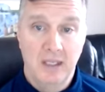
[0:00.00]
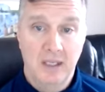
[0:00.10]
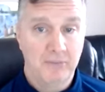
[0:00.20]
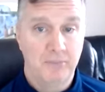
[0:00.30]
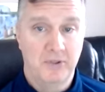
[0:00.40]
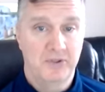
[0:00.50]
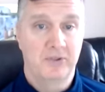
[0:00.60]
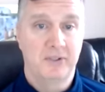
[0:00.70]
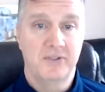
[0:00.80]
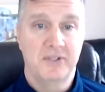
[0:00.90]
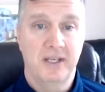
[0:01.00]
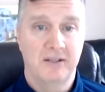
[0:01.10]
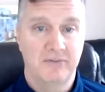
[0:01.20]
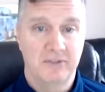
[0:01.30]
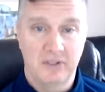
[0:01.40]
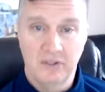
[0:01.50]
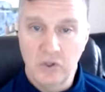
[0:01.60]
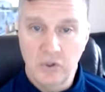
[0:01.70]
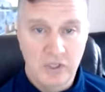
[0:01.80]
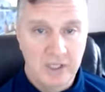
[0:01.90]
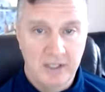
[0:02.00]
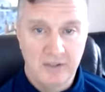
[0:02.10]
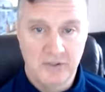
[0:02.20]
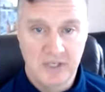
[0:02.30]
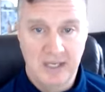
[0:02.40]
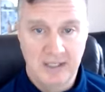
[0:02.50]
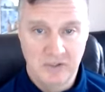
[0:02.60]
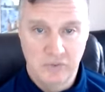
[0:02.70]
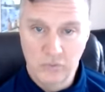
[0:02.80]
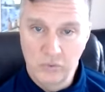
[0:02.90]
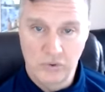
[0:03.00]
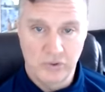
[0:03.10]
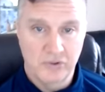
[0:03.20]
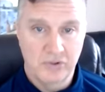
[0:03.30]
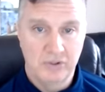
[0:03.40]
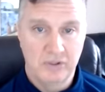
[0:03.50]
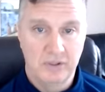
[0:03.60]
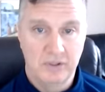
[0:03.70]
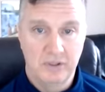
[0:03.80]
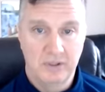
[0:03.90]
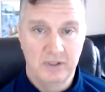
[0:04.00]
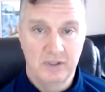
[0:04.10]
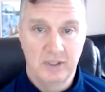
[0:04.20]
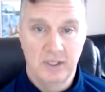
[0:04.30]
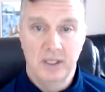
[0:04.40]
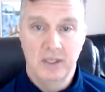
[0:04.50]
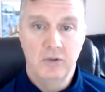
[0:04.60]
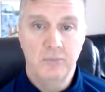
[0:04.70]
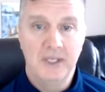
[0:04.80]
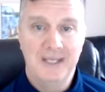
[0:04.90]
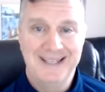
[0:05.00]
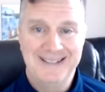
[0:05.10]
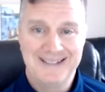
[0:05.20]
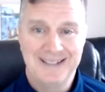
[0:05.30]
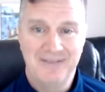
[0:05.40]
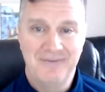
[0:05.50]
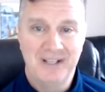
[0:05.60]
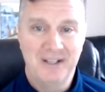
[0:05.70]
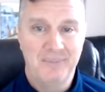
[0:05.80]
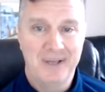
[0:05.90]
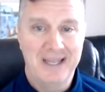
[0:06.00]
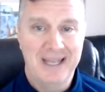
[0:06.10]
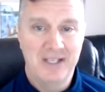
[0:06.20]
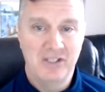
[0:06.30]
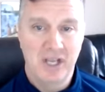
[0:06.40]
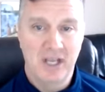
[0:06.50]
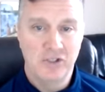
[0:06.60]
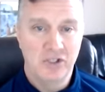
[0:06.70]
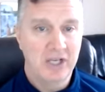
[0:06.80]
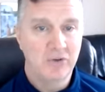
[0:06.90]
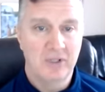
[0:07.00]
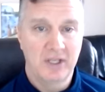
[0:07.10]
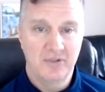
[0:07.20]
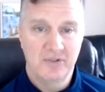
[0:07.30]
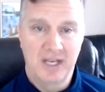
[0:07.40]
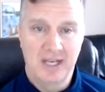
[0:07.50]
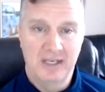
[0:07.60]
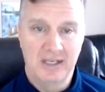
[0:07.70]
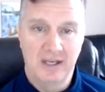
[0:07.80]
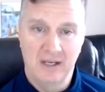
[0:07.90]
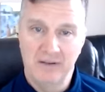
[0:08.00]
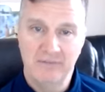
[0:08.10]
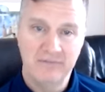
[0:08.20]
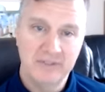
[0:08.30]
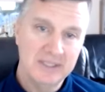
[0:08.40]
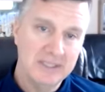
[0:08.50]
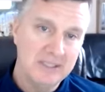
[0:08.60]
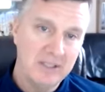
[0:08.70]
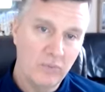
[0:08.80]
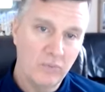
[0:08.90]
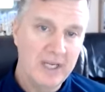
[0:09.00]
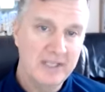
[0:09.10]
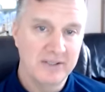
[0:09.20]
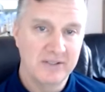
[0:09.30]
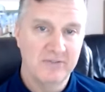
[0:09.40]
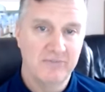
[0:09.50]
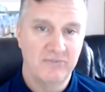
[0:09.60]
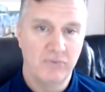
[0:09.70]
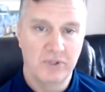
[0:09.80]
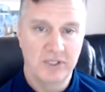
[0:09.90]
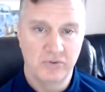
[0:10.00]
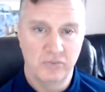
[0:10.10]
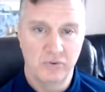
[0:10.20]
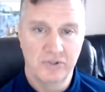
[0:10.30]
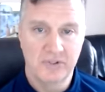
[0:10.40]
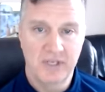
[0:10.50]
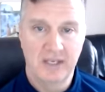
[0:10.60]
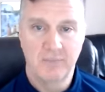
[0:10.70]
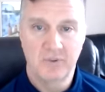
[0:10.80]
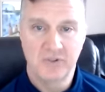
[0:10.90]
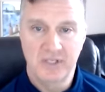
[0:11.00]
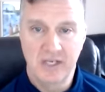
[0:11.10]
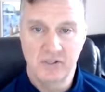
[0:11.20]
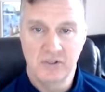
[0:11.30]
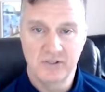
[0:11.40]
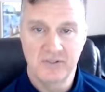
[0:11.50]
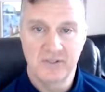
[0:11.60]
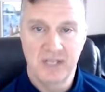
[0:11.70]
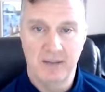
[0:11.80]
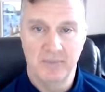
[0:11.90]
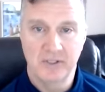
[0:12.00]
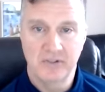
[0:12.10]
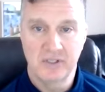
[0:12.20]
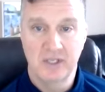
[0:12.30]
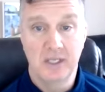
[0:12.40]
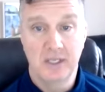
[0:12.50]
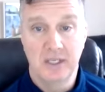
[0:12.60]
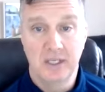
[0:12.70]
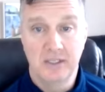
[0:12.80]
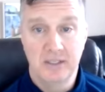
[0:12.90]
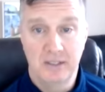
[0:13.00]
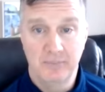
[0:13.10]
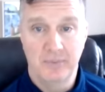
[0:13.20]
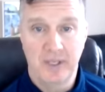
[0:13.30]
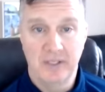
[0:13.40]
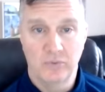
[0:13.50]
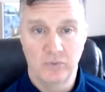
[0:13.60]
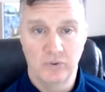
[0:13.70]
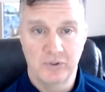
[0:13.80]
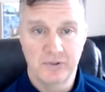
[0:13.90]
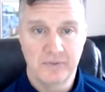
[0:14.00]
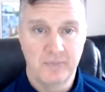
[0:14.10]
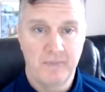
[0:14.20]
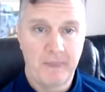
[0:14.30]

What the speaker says: You have a personal incentive to learn and understand these rules. You'll begin to develop a general understanding of the reasons for these rules and the procedures established to implement the rules.